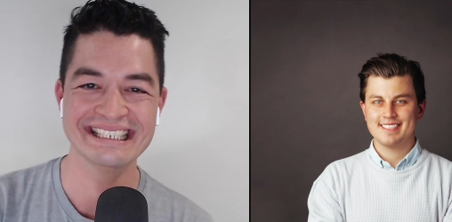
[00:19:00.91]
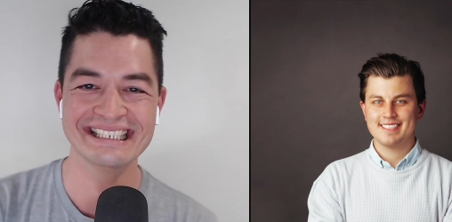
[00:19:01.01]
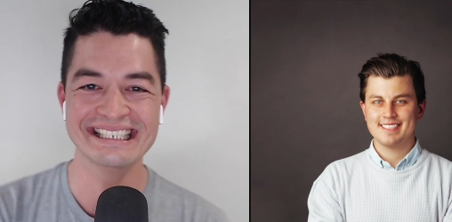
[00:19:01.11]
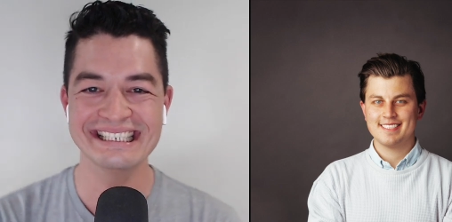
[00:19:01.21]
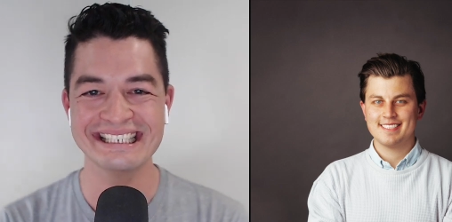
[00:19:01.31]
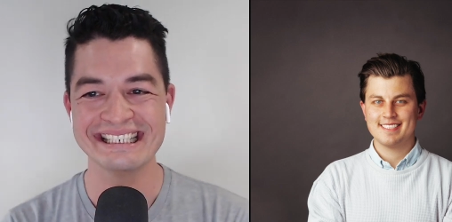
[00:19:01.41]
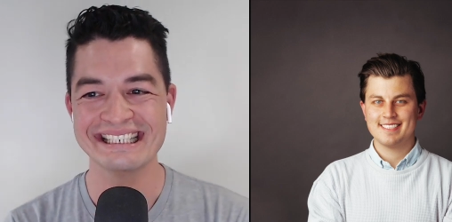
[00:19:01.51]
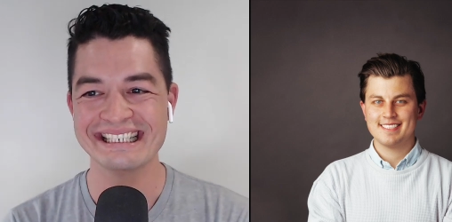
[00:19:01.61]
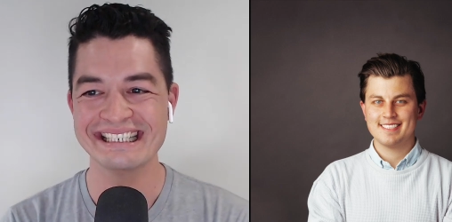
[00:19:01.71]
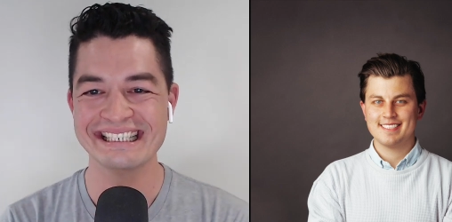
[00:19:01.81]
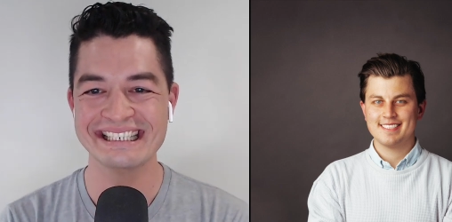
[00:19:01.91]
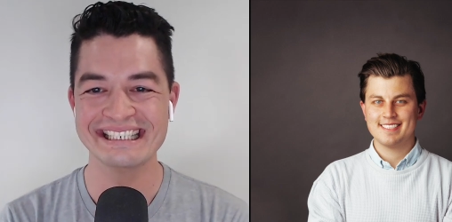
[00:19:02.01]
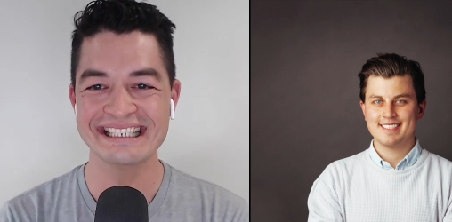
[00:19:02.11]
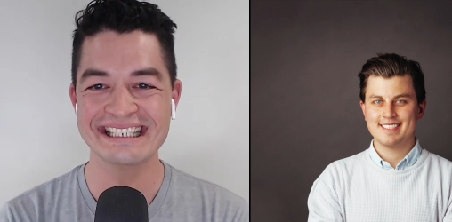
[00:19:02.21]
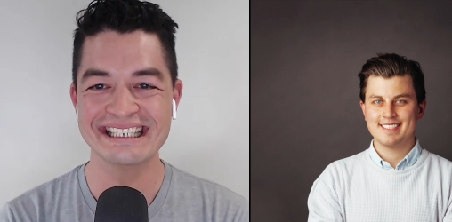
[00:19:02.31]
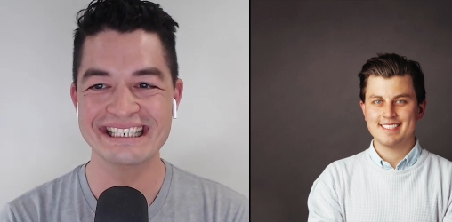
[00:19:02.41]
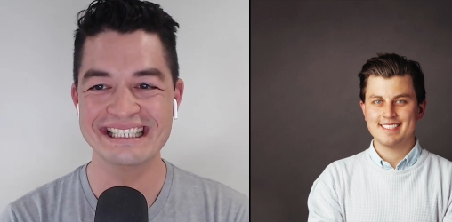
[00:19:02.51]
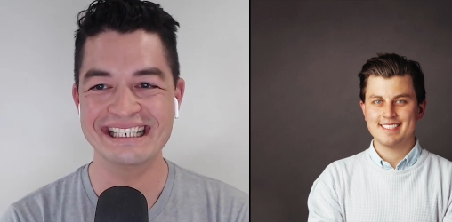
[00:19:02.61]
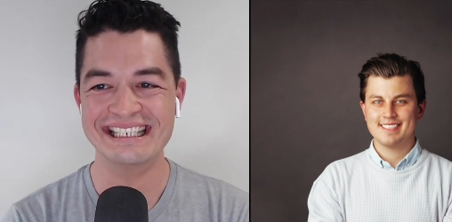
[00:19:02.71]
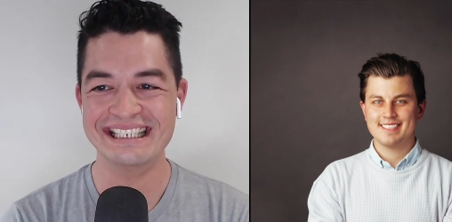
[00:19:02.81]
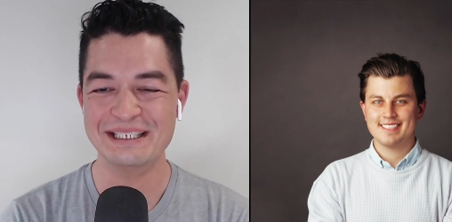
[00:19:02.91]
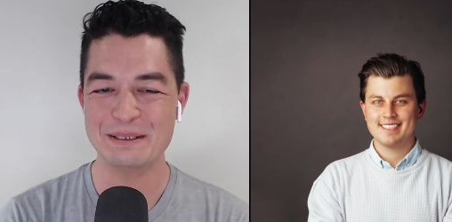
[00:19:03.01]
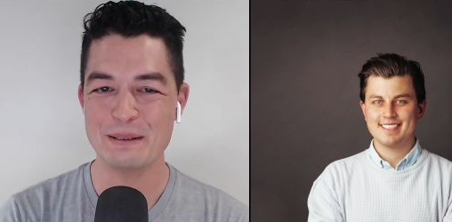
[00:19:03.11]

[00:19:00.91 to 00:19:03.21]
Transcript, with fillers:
Speaker 1: and so, I think